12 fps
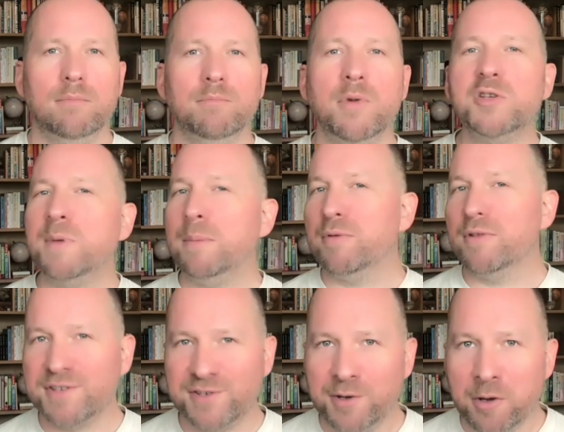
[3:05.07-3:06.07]
Most people
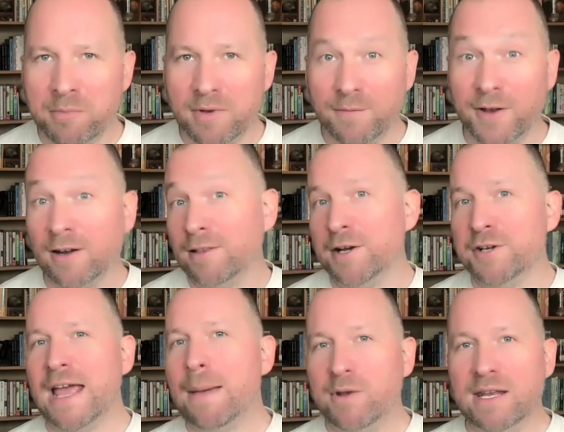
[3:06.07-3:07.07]
assume if they're going to learn
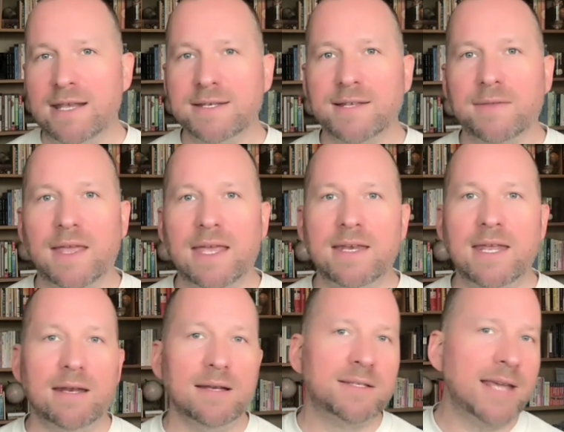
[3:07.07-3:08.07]
Japanese that they
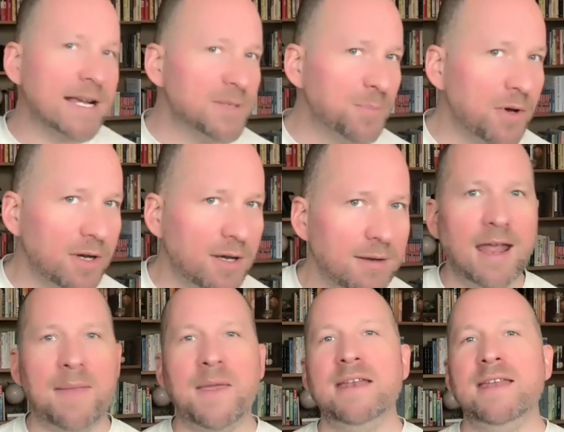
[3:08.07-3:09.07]
need a textbook
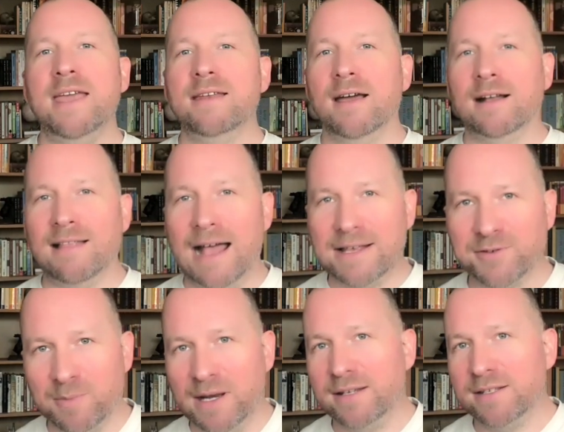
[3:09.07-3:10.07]
and they need a
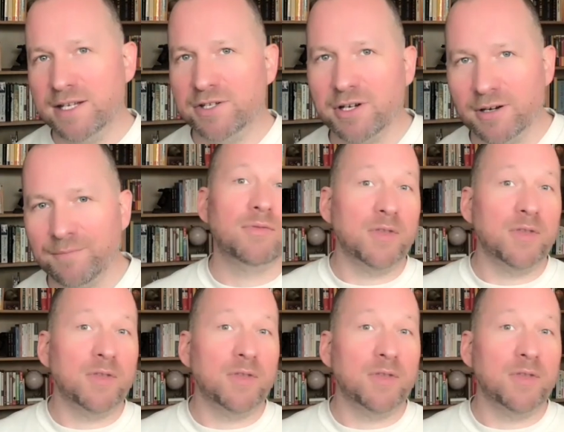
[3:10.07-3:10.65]
classroom and a teacher.